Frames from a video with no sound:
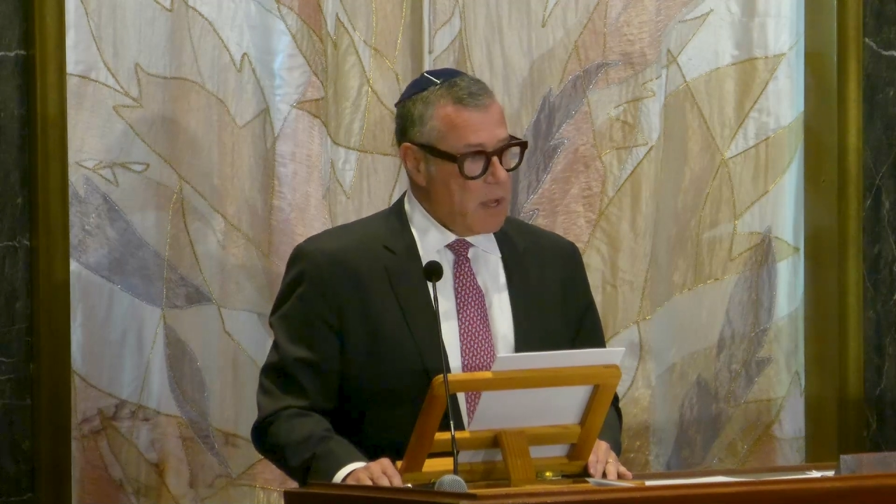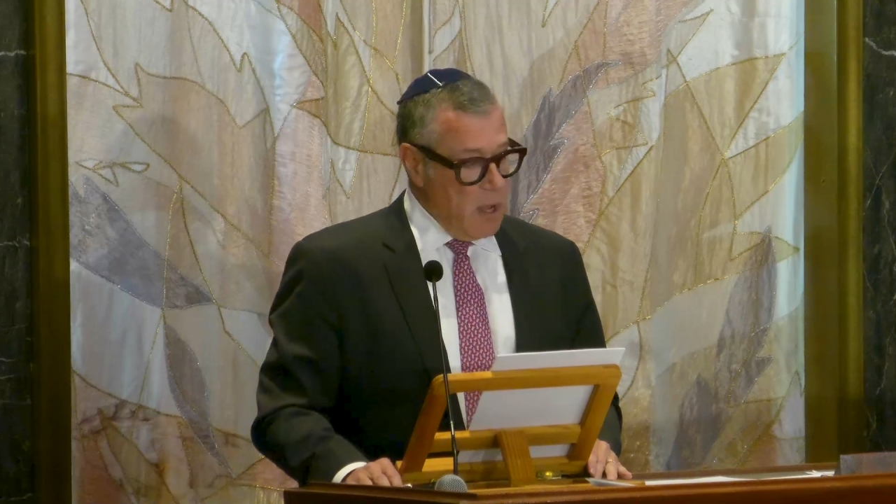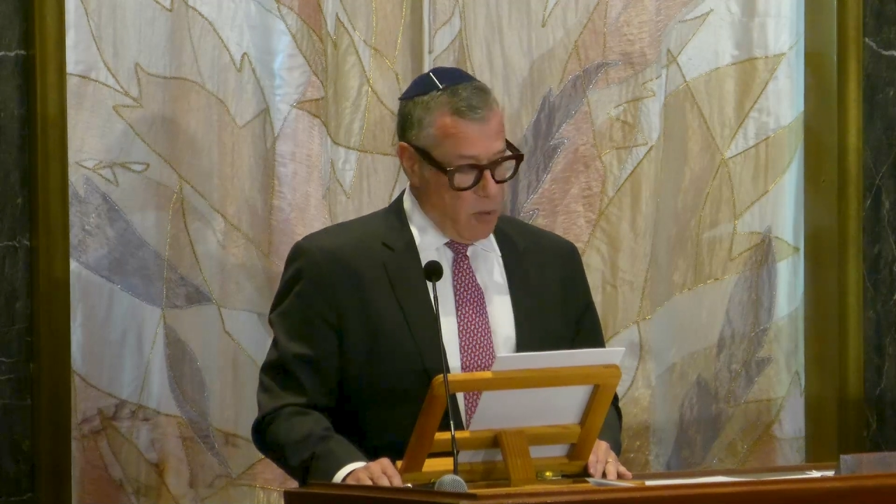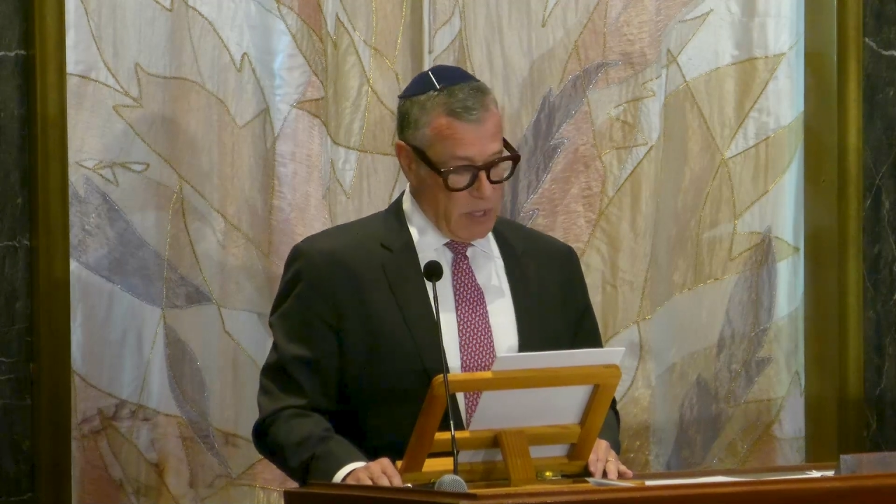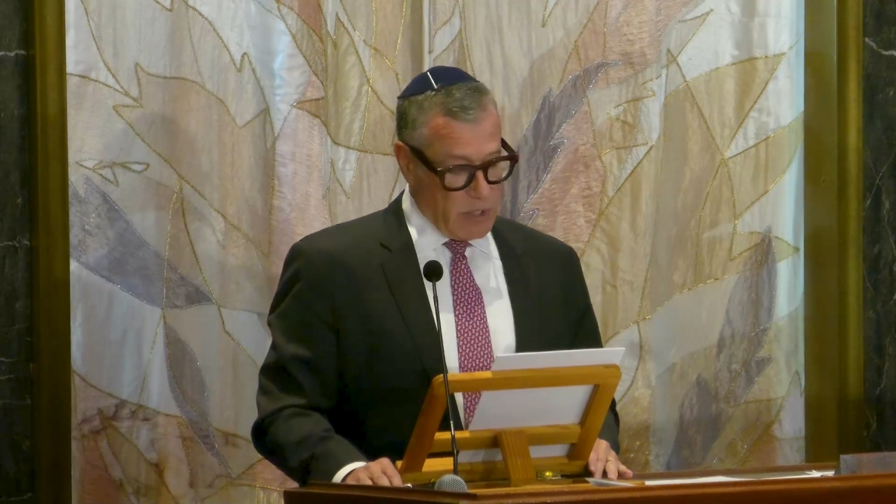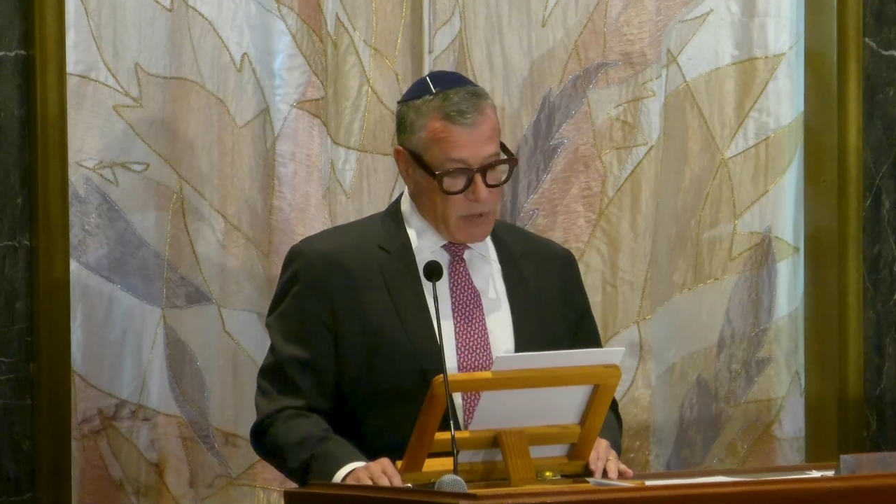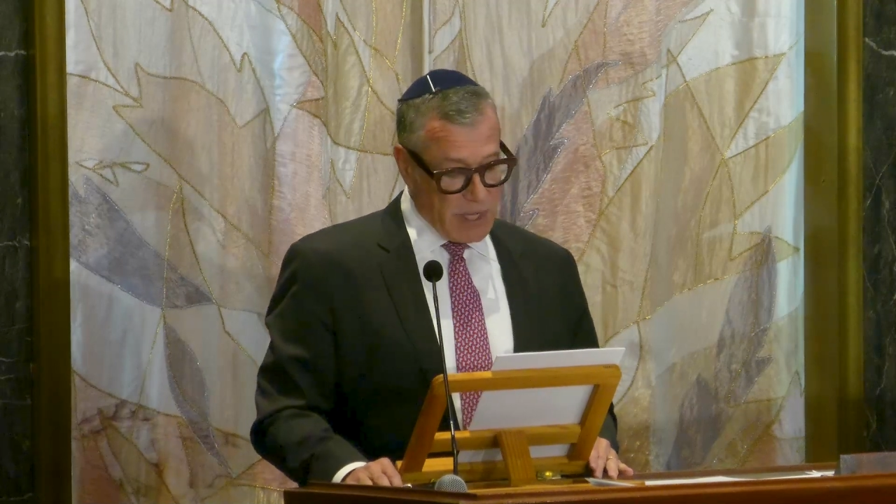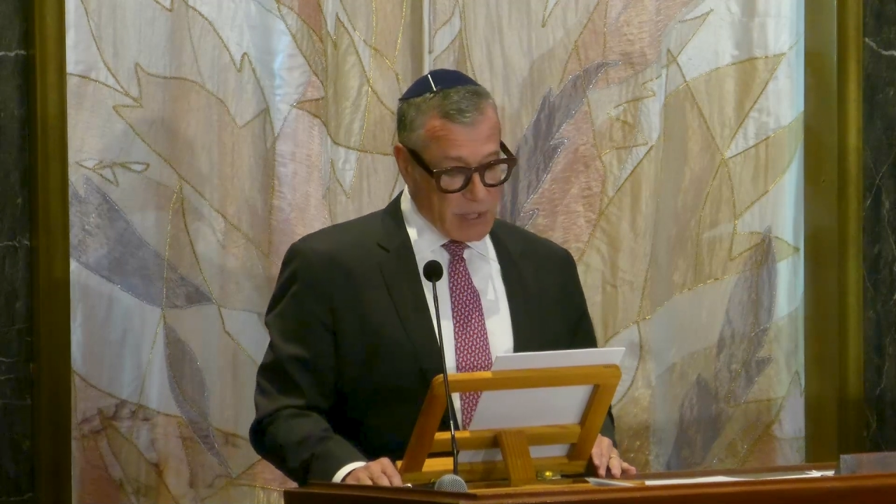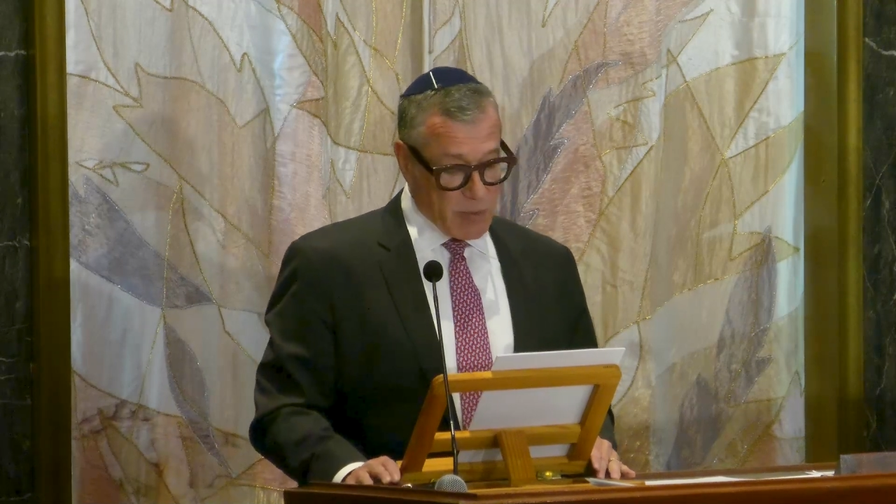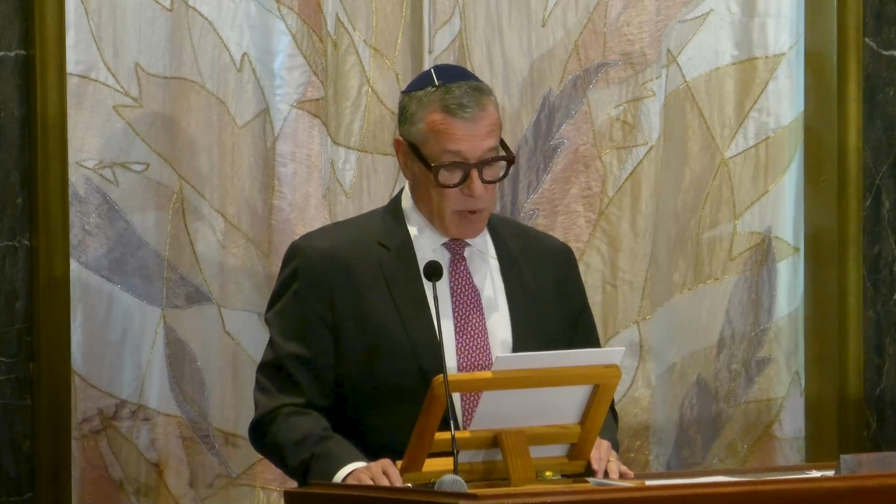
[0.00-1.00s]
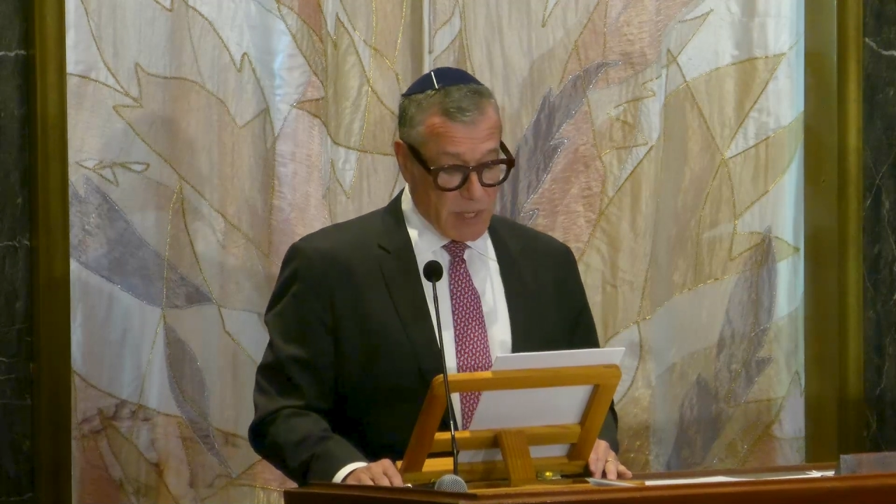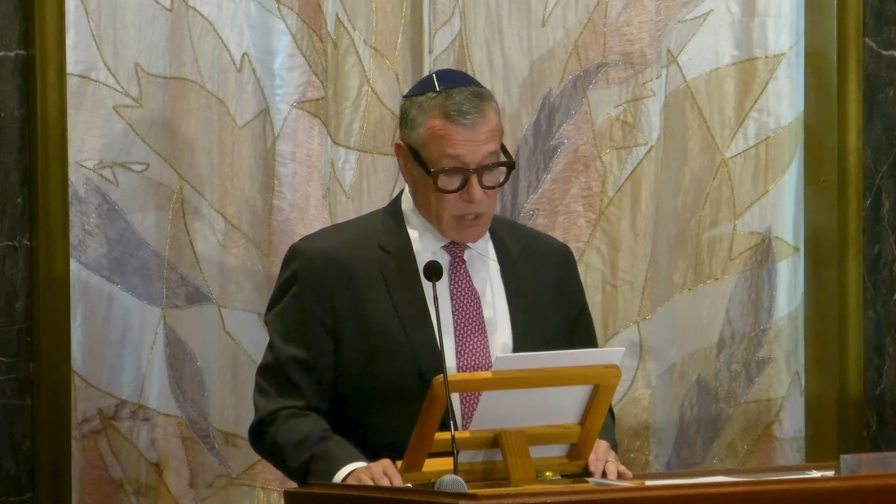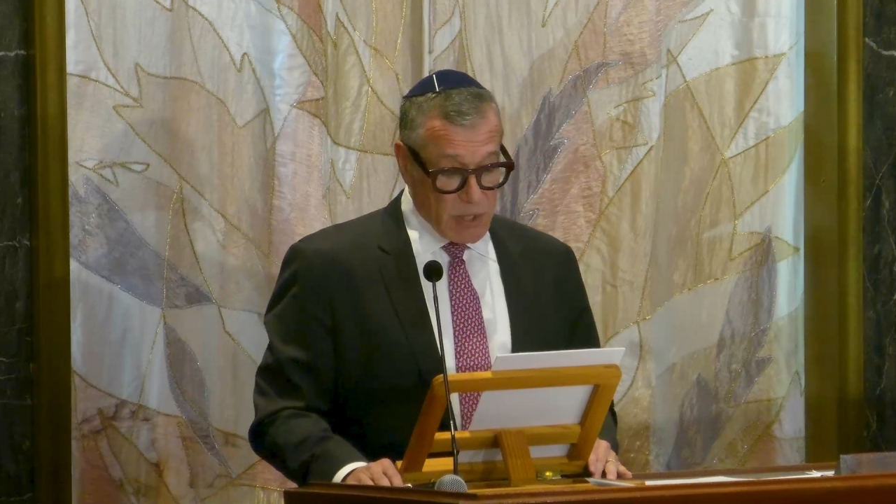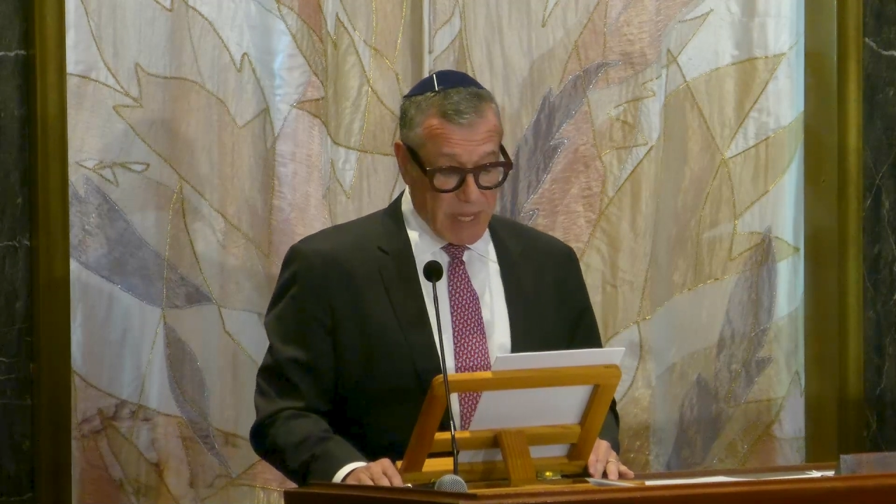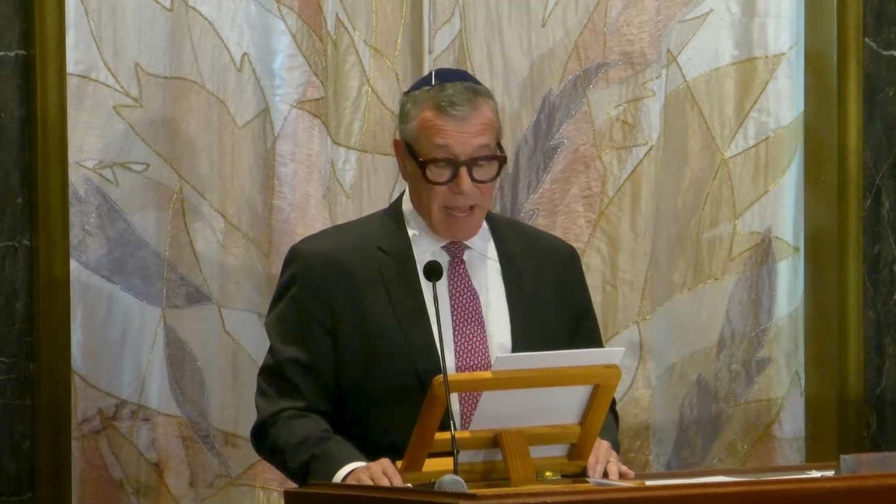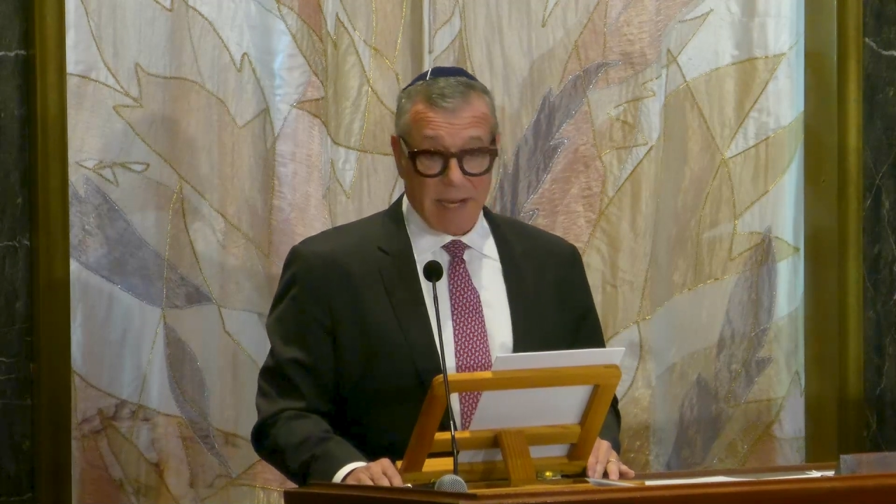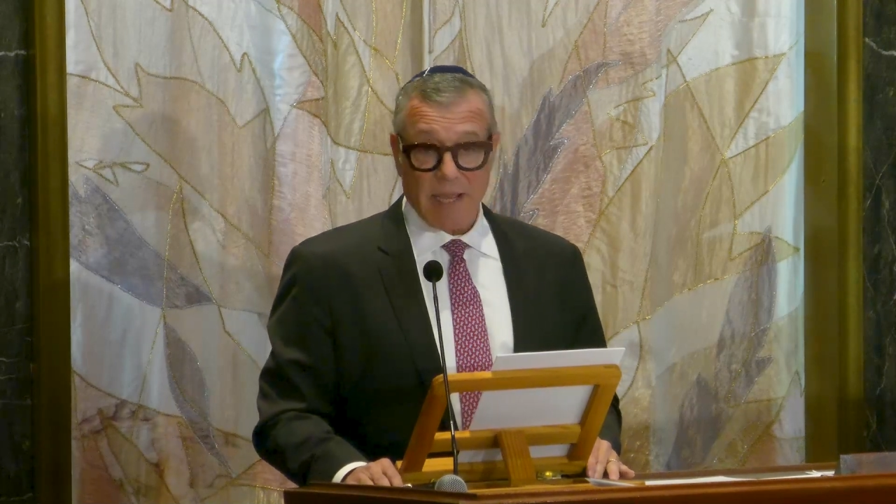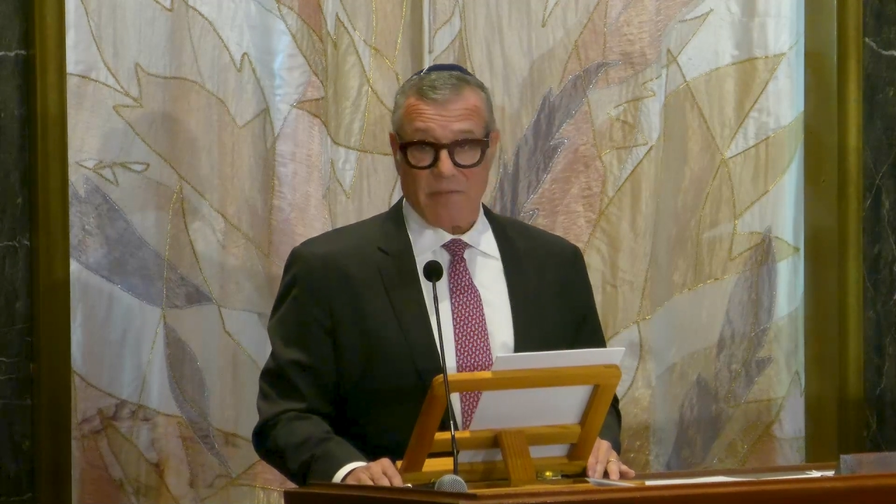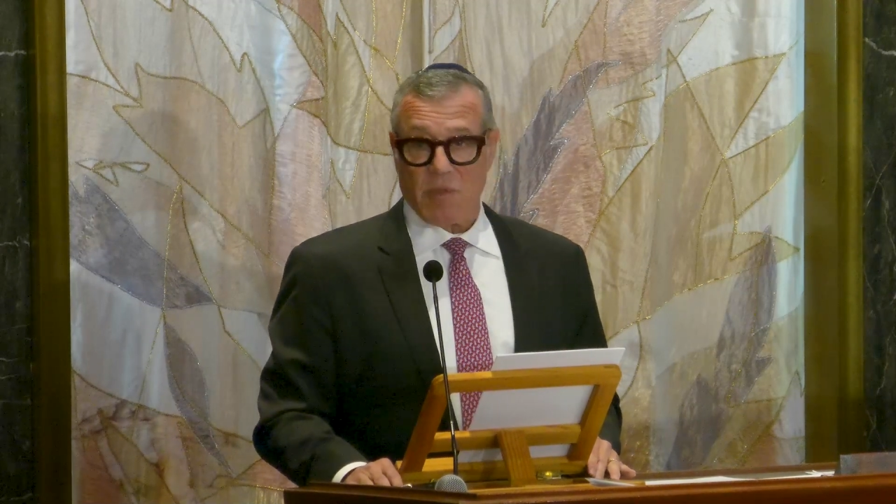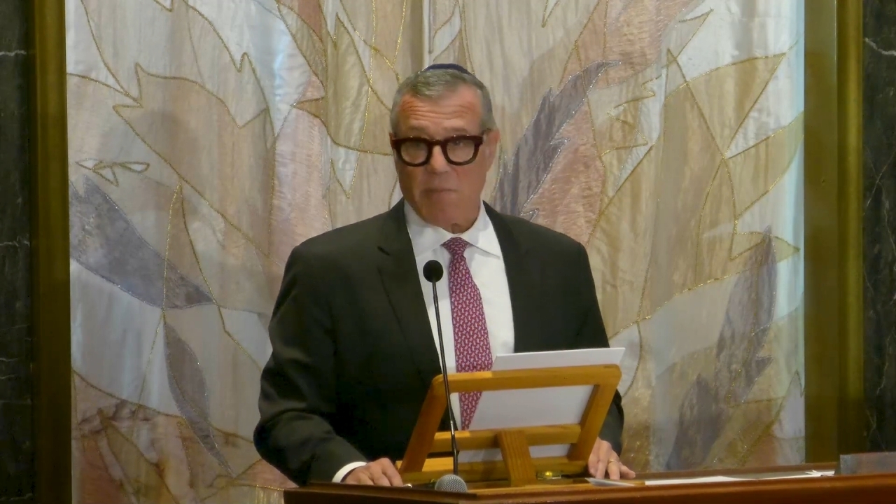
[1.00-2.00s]
We do this through
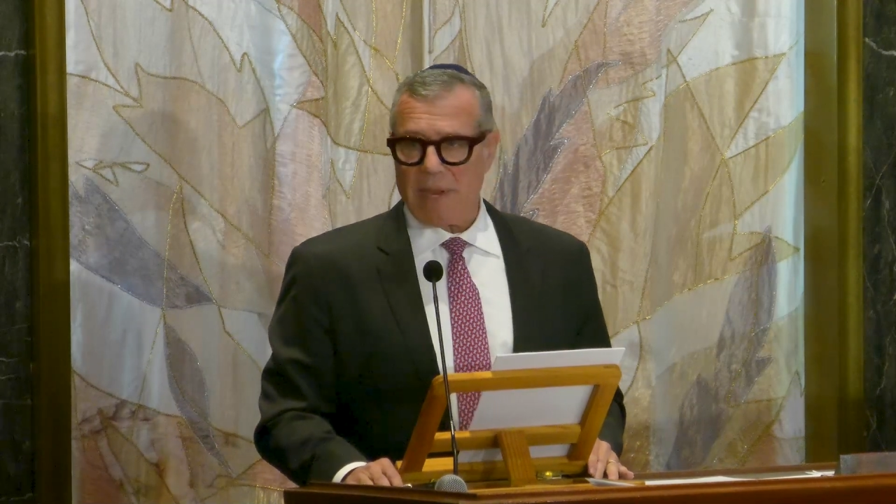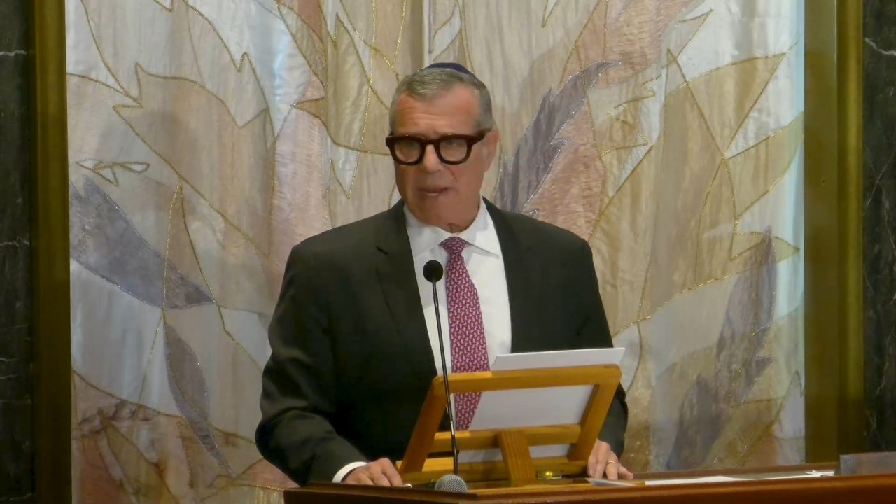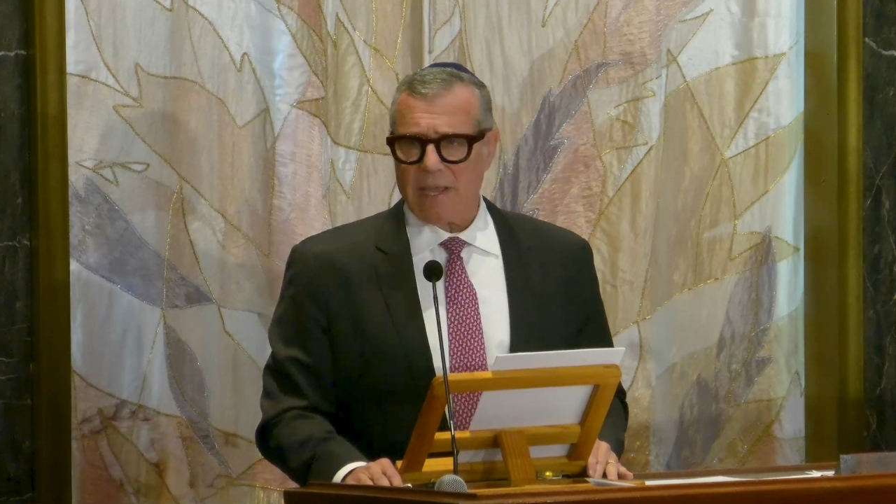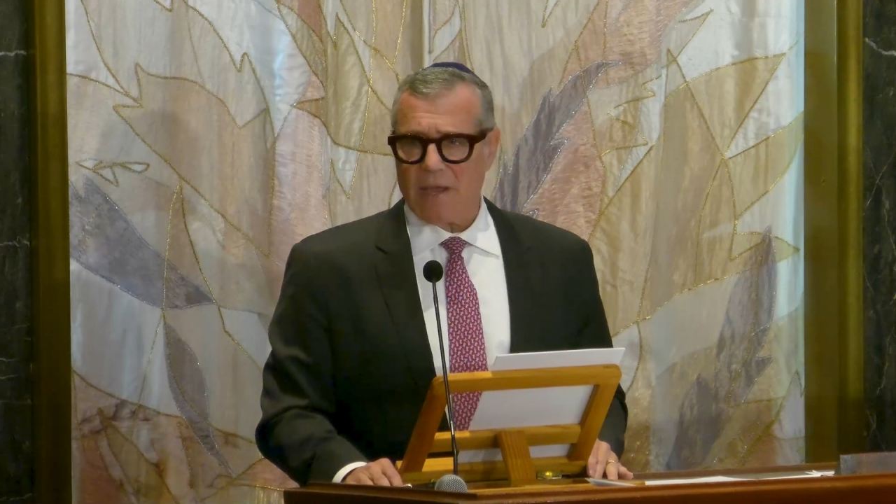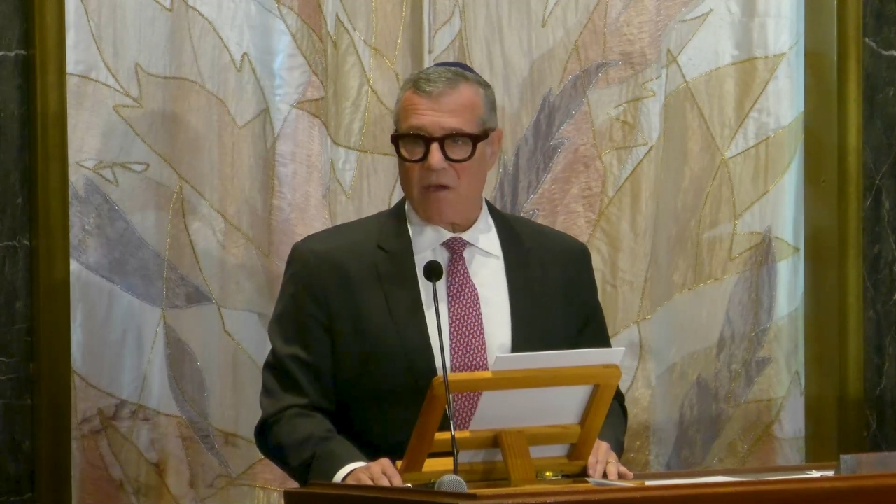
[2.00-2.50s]
understanding of the meaning